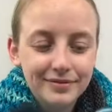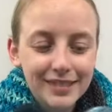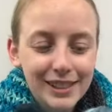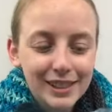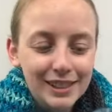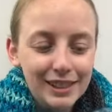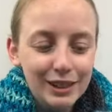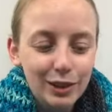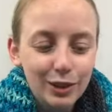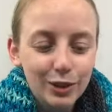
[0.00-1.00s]
It's
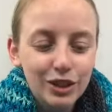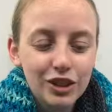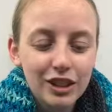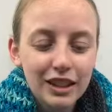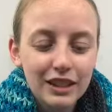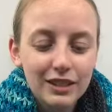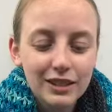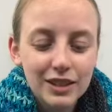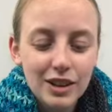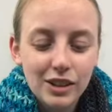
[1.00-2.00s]
so squishy and
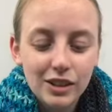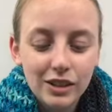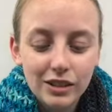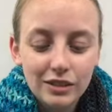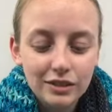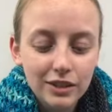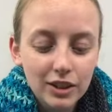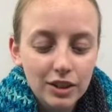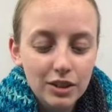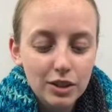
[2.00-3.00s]
so
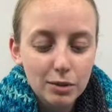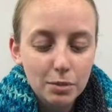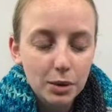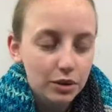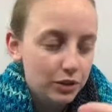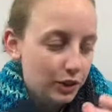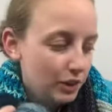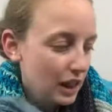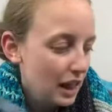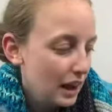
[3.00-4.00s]
beautiful.
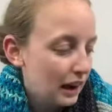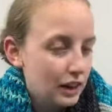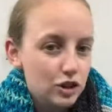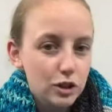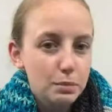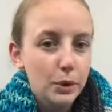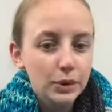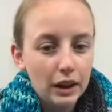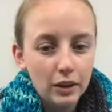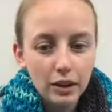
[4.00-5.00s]
I actually pulled
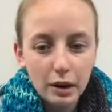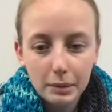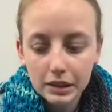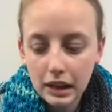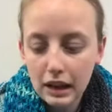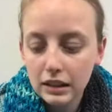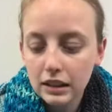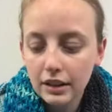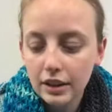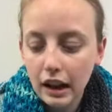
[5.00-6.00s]
out a couple skeins
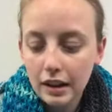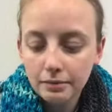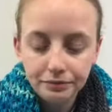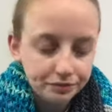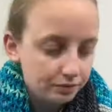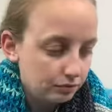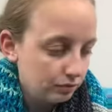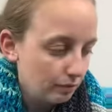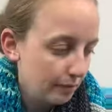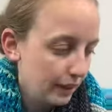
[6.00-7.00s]
the other day
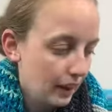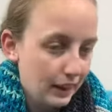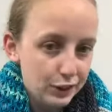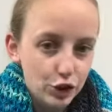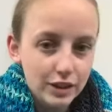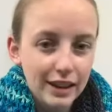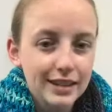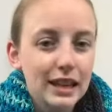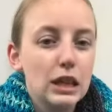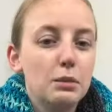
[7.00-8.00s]
and just like
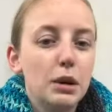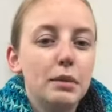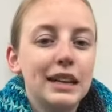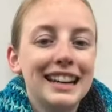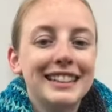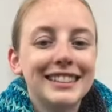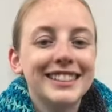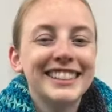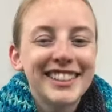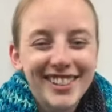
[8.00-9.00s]
set them on my desk
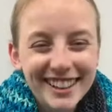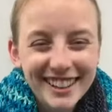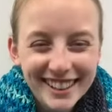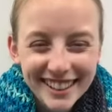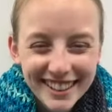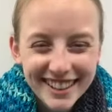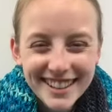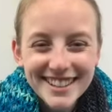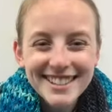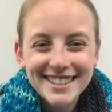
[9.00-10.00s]
so I could
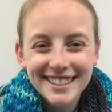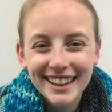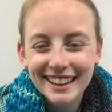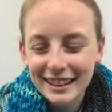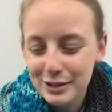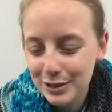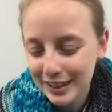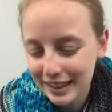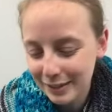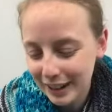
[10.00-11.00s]
sit and enjoy
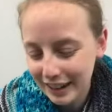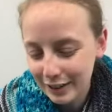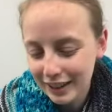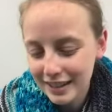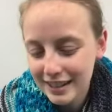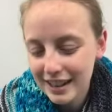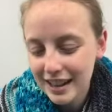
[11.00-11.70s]
them while I worked.